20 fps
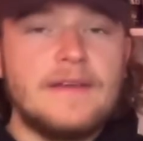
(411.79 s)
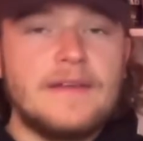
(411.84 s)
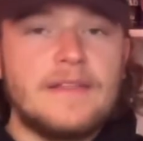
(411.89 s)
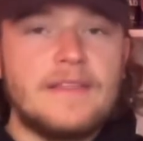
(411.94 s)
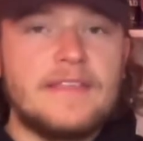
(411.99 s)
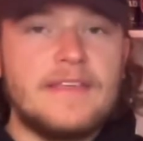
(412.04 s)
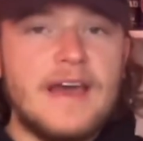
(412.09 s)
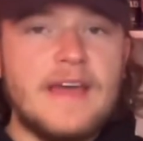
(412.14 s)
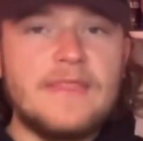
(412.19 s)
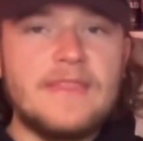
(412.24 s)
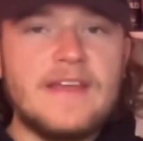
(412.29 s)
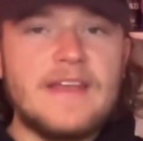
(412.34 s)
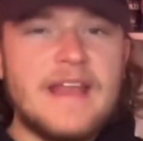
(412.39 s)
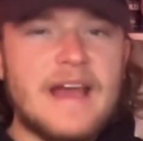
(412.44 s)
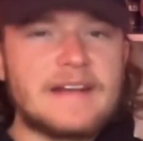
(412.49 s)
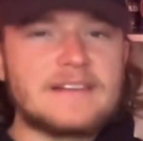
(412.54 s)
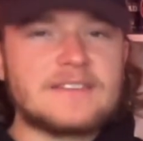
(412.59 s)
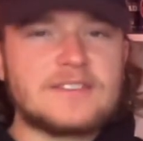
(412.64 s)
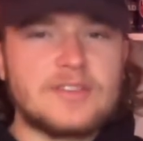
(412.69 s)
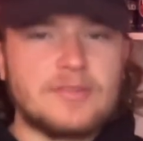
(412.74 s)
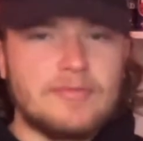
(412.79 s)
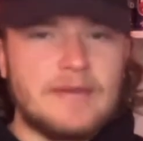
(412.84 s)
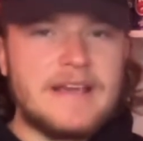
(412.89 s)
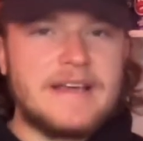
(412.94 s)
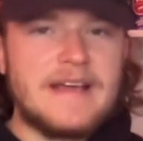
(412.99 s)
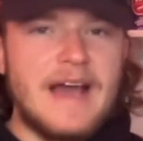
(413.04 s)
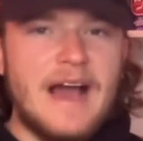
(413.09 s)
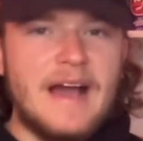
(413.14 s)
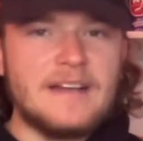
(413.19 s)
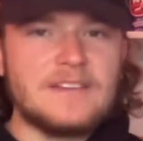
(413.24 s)
Then the next 3
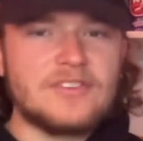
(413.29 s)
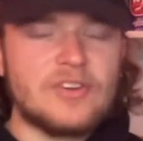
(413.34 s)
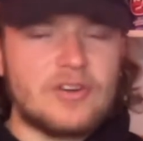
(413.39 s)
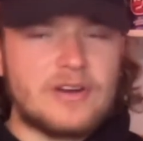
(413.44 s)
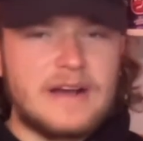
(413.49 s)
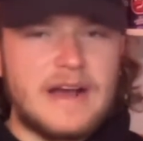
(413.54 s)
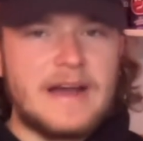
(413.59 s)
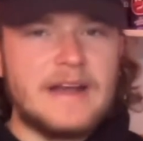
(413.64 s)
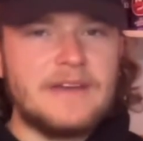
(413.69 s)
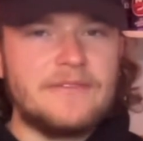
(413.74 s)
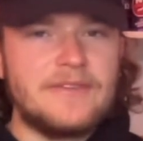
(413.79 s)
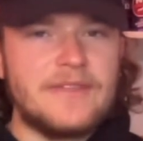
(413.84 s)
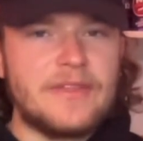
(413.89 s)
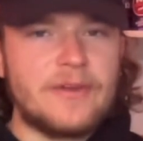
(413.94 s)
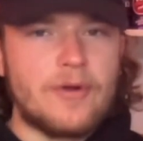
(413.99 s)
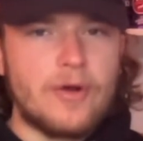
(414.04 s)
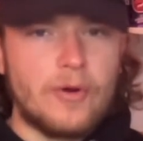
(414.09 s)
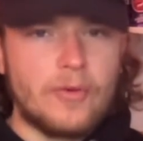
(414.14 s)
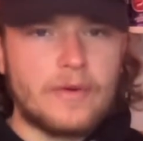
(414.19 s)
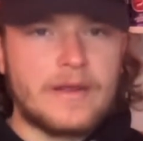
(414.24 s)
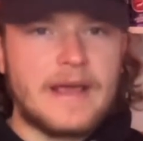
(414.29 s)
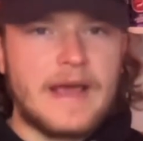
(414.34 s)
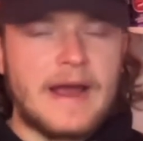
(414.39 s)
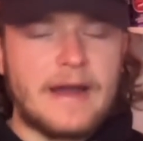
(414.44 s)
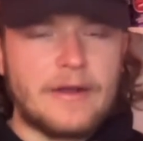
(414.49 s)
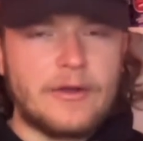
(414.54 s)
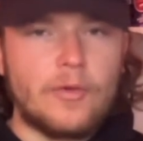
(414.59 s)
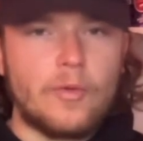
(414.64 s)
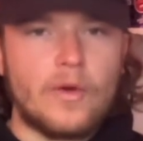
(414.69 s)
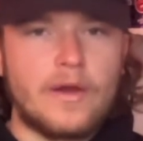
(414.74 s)
guys are kind of in their own
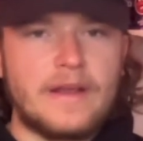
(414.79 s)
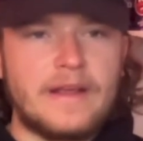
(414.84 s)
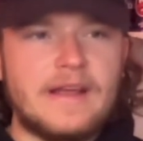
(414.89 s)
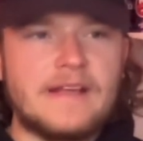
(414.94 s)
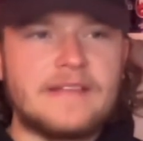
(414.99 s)
category.